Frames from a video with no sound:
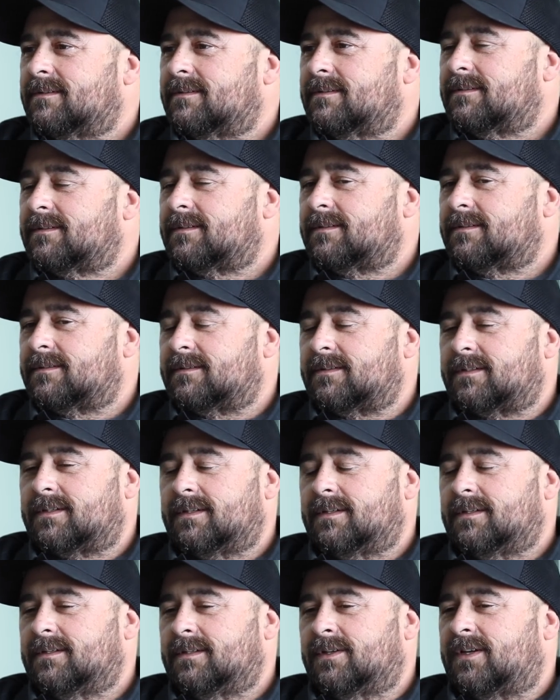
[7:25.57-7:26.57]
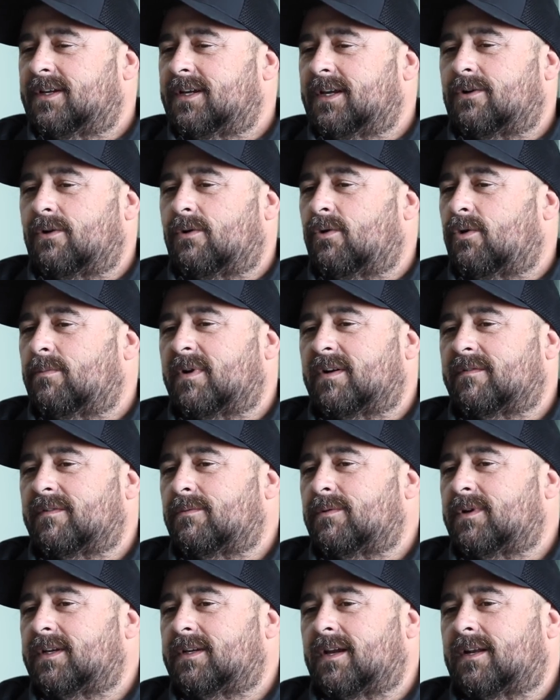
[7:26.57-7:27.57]
Because you can't go home every
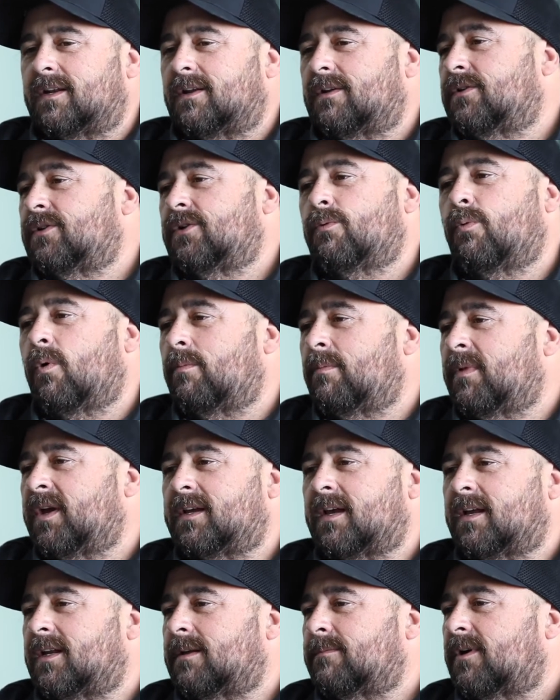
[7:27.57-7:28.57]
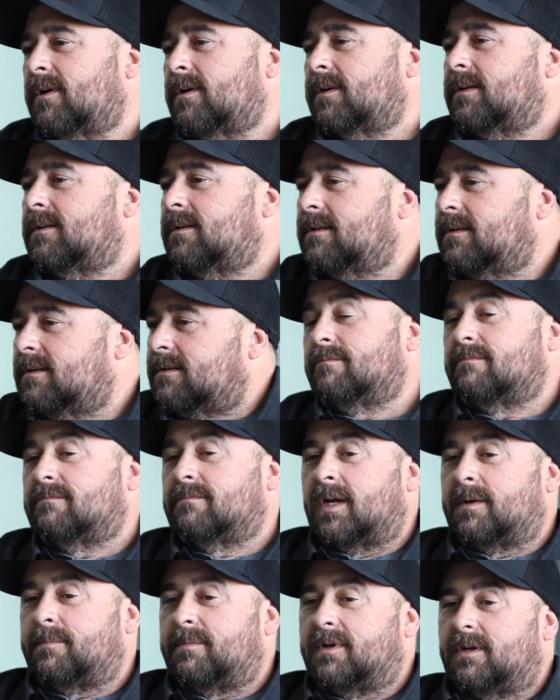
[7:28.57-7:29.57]
weekend, or you won't make any money.
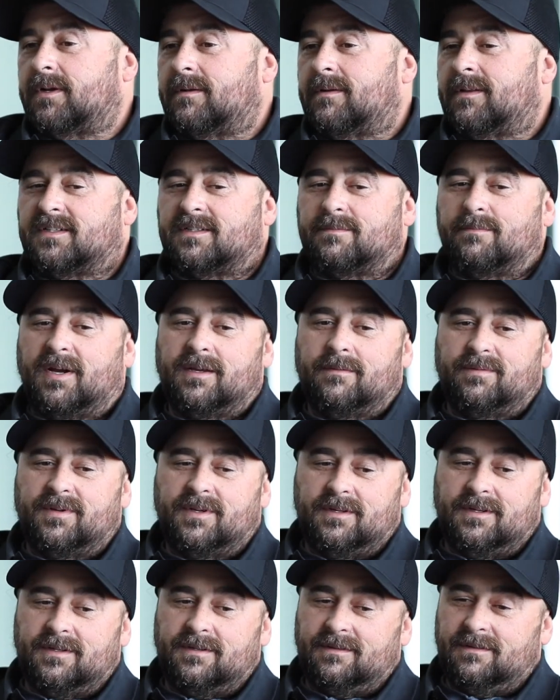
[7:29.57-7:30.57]
My opinion. That's my opinion.